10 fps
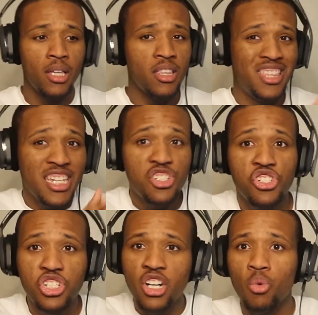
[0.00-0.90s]
This
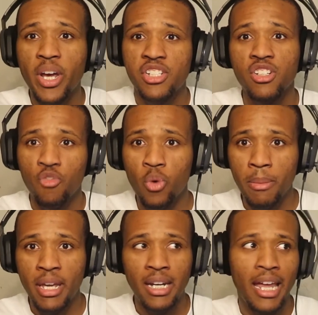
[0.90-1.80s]
generation of
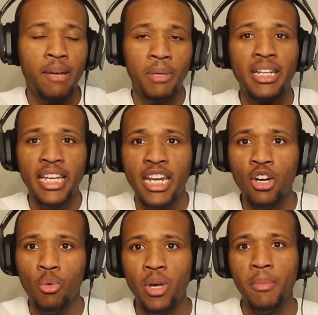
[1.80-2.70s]
women, like
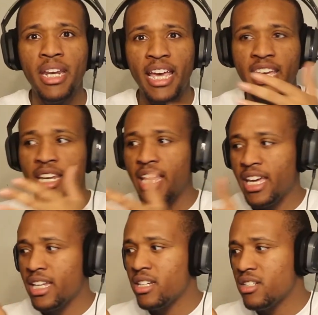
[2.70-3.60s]
millennial women
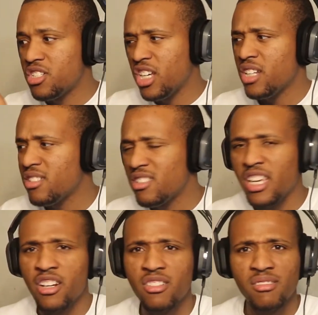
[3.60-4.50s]
and Gen
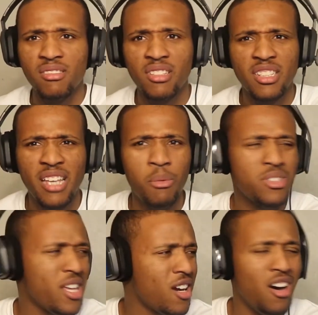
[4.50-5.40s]
Zers, is that what
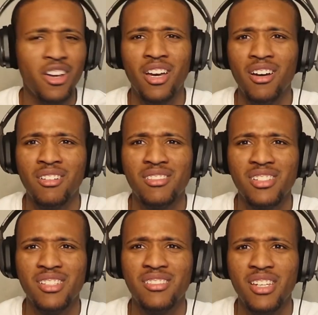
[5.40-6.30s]
they call y'all?
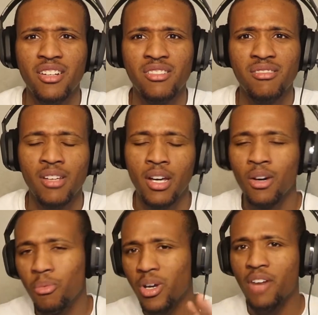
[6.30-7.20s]
Gen Zers?
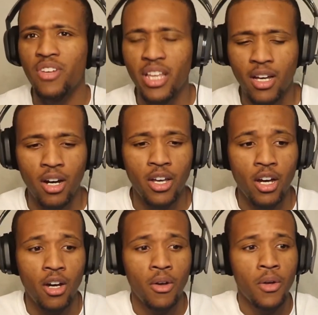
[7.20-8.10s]
Whatever they call
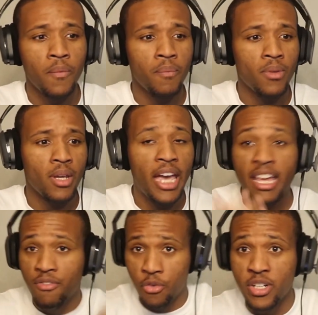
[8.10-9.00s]
y'all.
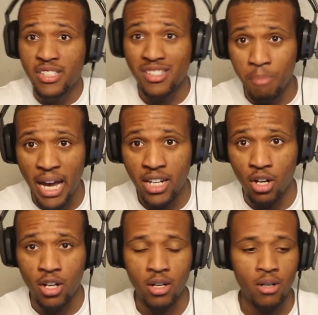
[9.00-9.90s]
And for instance, my
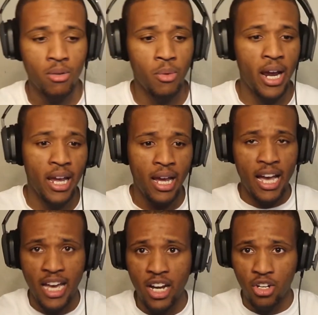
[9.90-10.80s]
daughter, right?
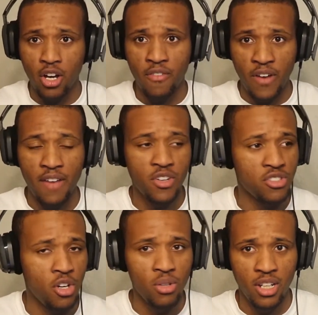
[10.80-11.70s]
I got a daughter, 5 years
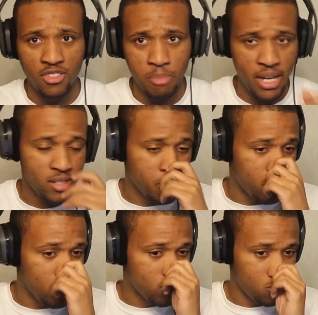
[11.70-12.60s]
old, loves
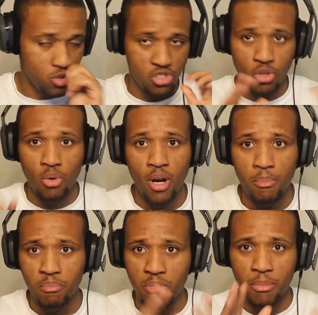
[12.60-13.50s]
basketball. She wants to grow
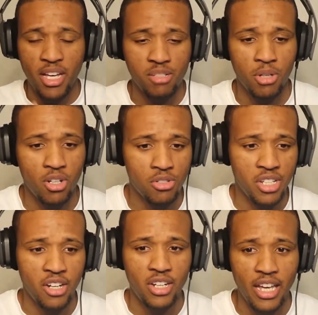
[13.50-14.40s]
up, be a basketball coach
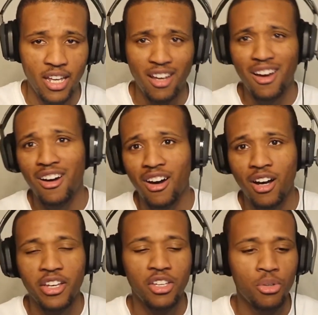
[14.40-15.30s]
like her dad. Aw,
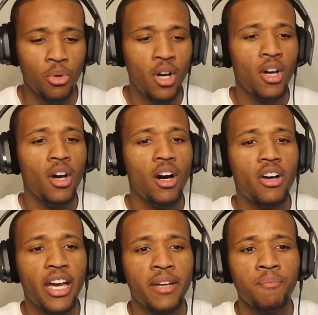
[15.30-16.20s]
cute.
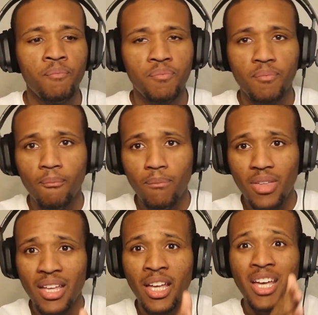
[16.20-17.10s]
Okay.
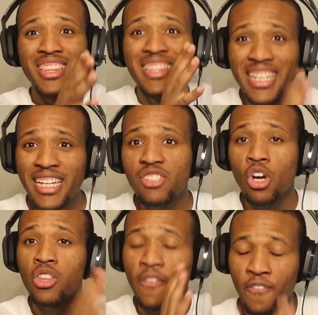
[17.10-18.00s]
These
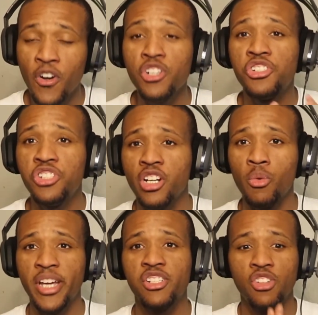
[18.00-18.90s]
are the first
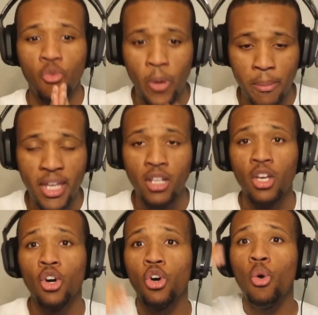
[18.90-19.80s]
generation of women
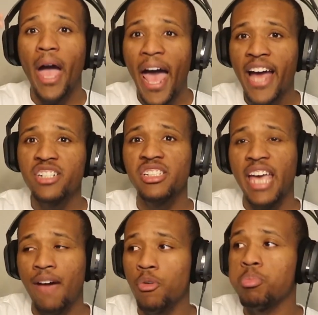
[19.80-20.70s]
who actually
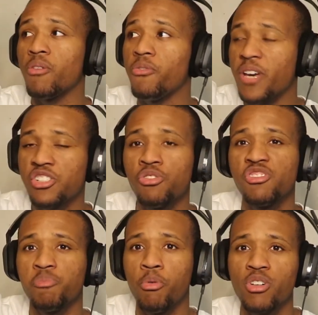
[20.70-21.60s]
have a professional
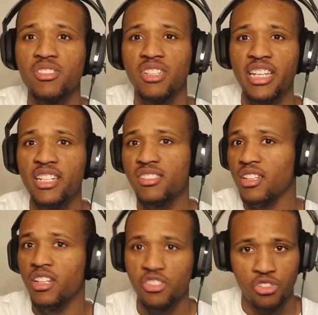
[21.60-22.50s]
sports league to
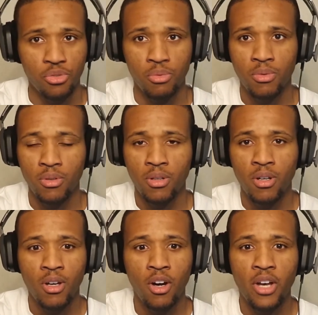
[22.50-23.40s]
look to.
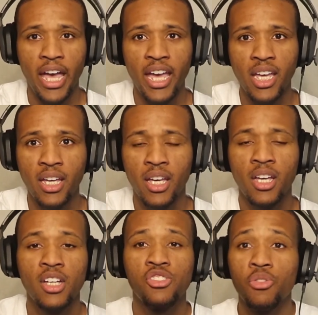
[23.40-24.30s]
Okay?
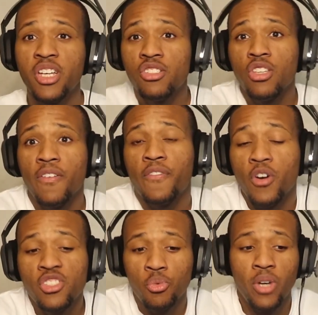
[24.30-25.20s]
So these are the
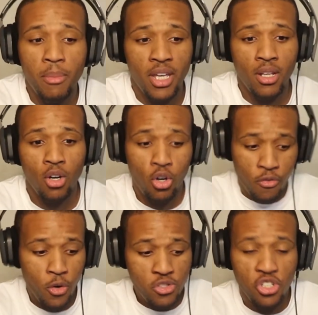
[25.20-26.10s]
first women or
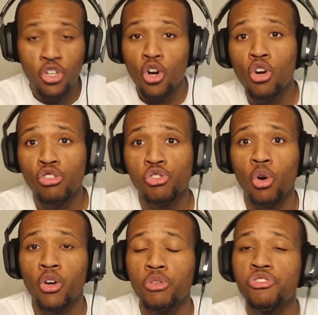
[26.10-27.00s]
first girls who
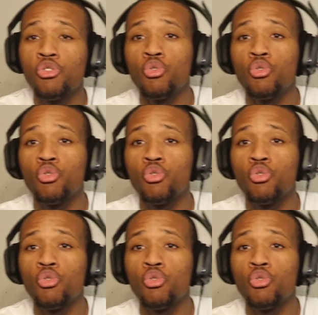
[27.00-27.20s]
are going to